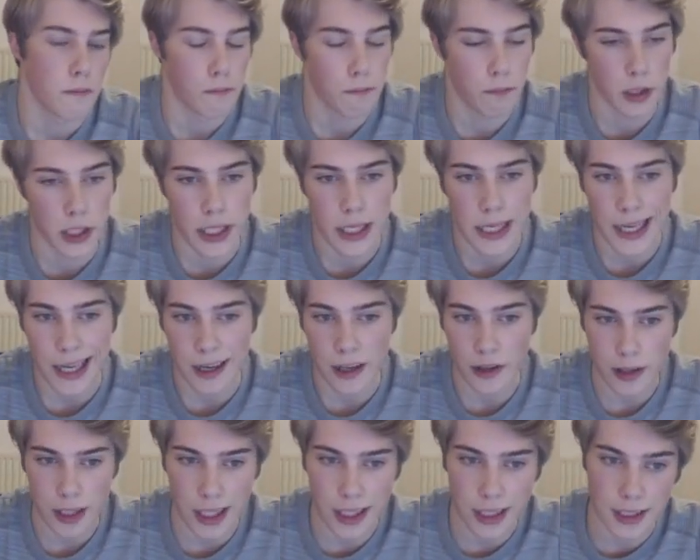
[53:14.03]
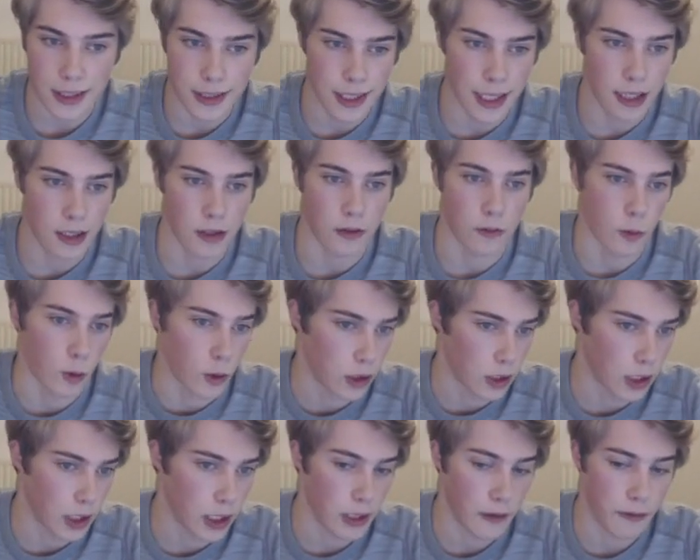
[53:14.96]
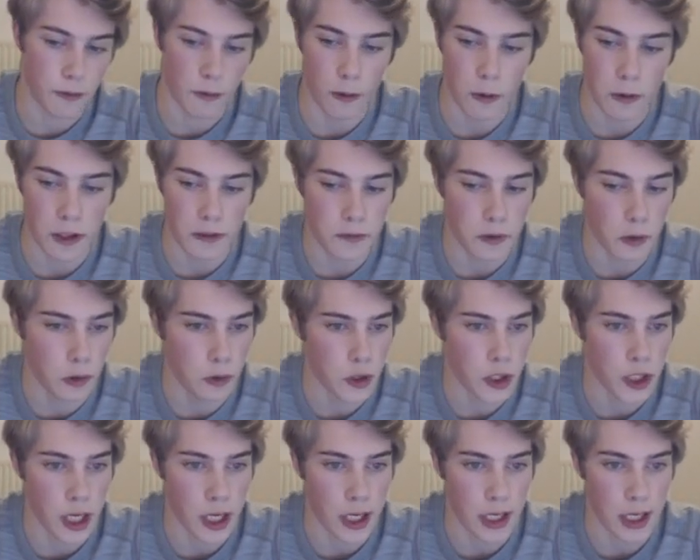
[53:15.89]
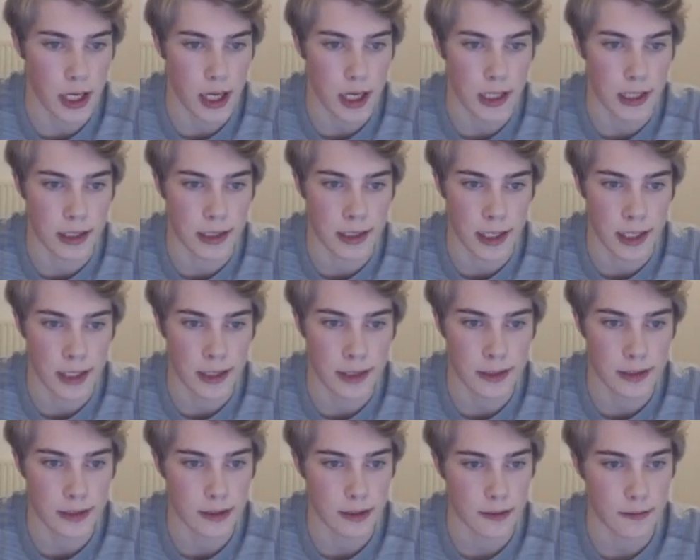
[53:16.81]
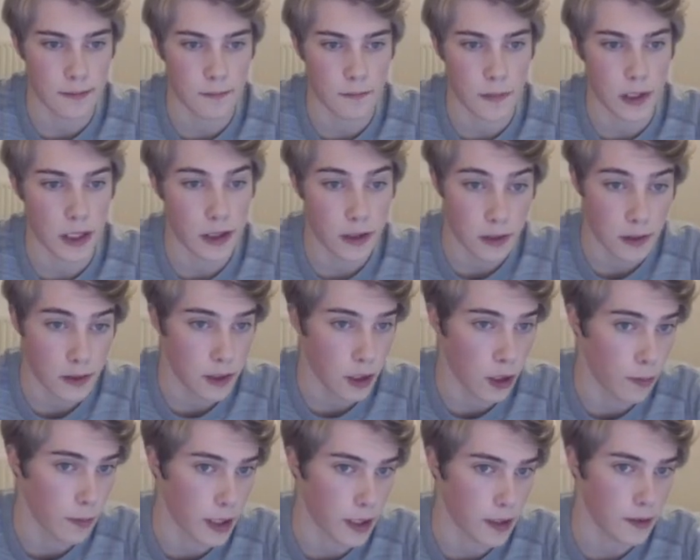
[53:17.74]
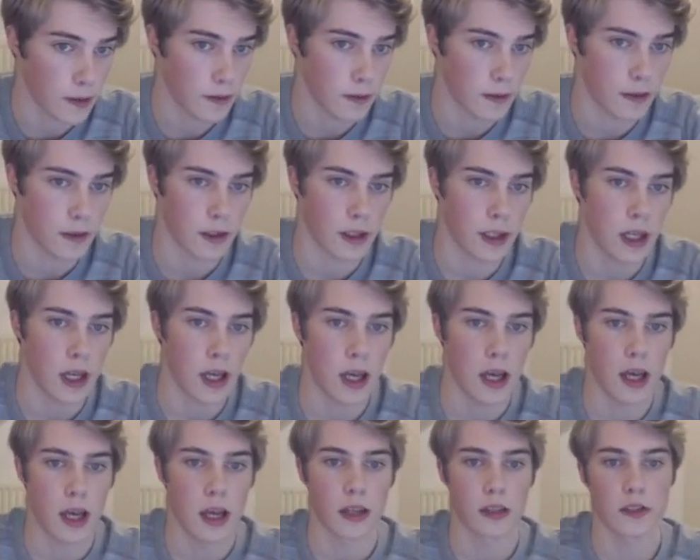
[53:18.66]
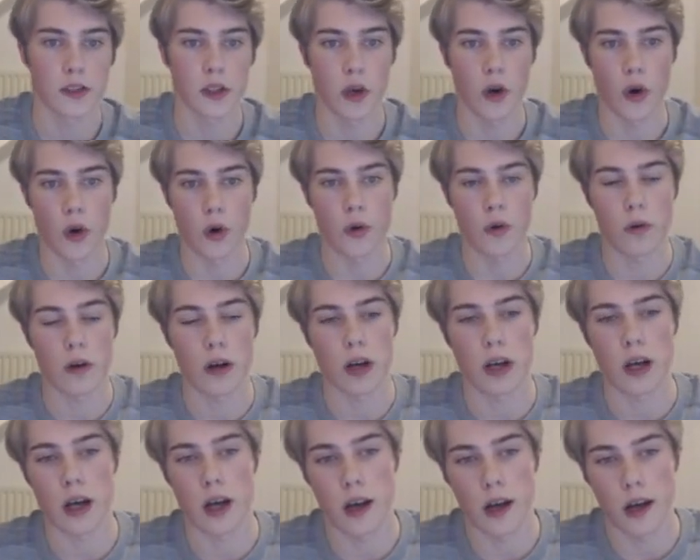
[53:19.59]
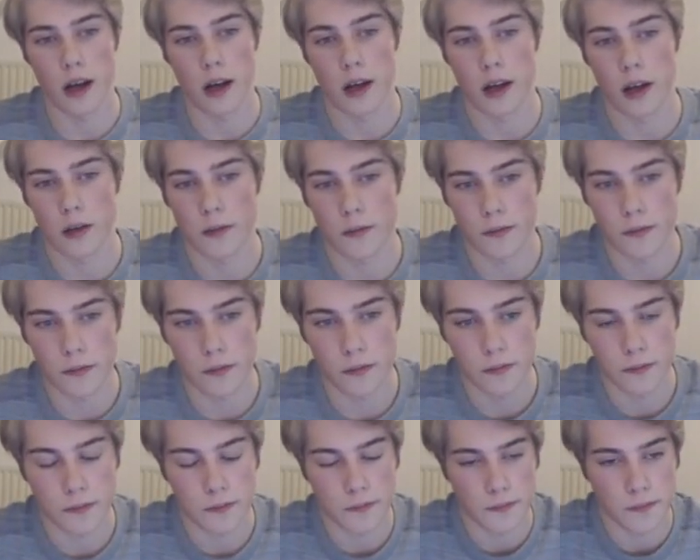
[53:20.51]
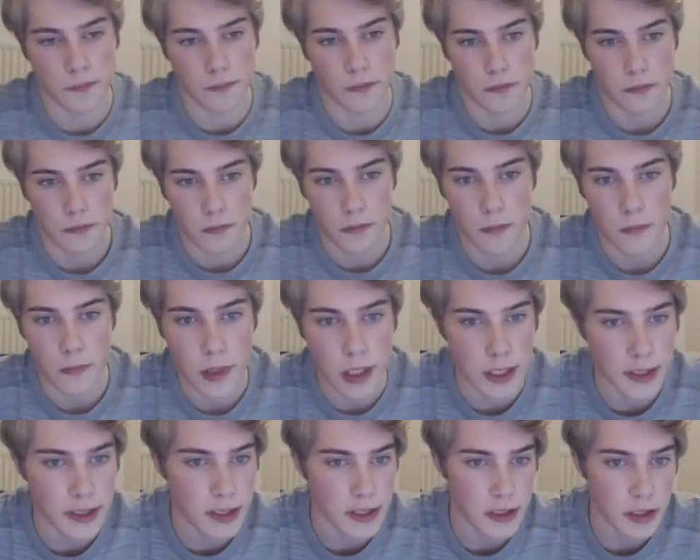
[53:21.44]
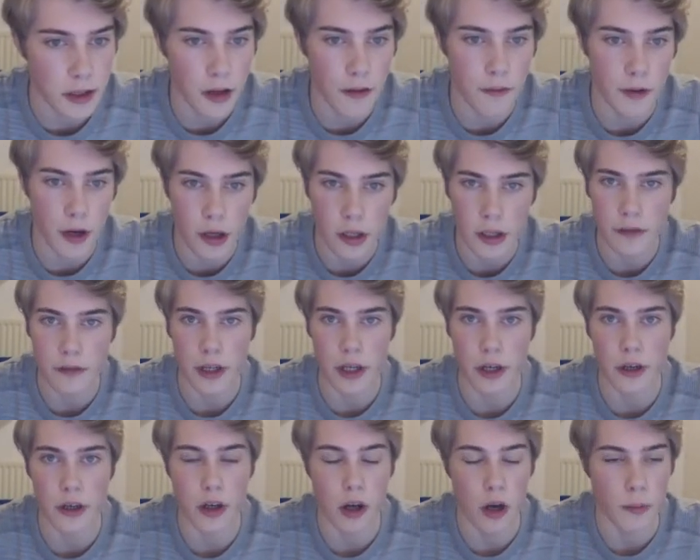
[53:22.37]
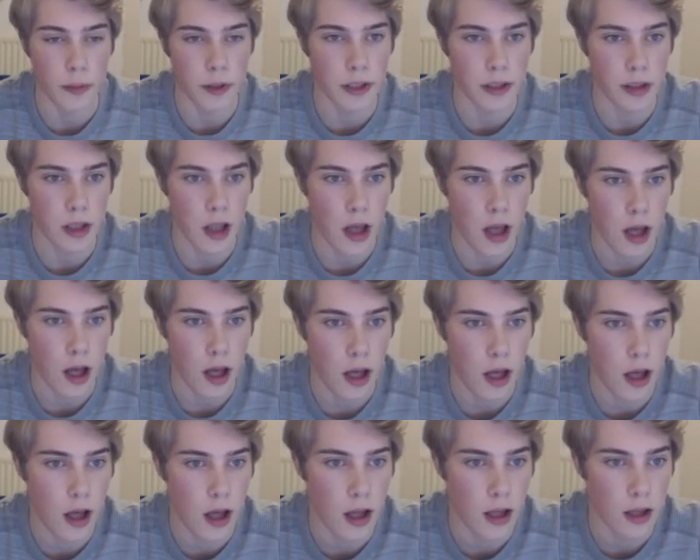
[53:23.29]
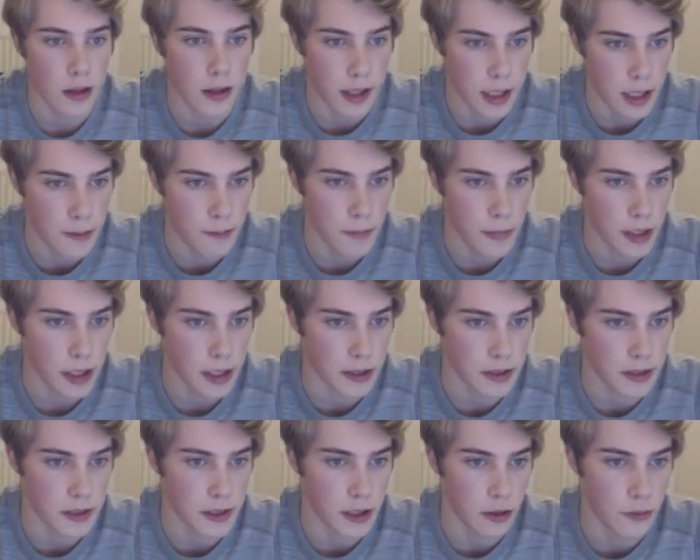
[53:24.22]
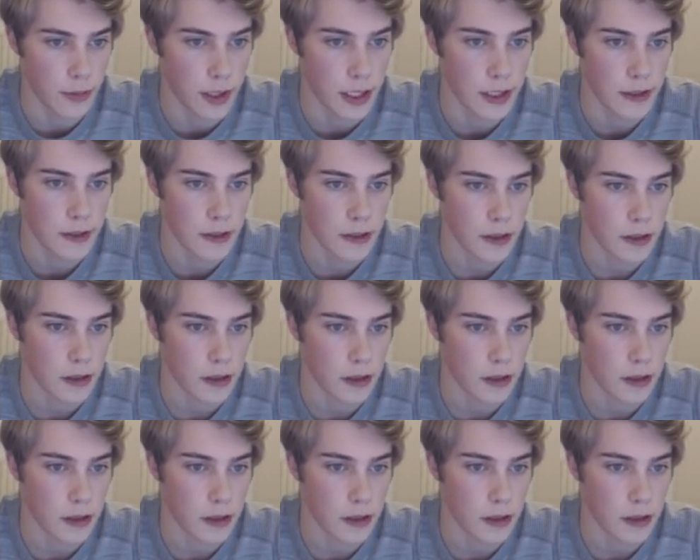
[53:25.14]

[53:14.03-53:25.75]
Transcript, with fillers: but he cannot take the second one. If rook f2 check and he takes, it's a stalemate. So um, this is a very, very common uh, theme in stalemate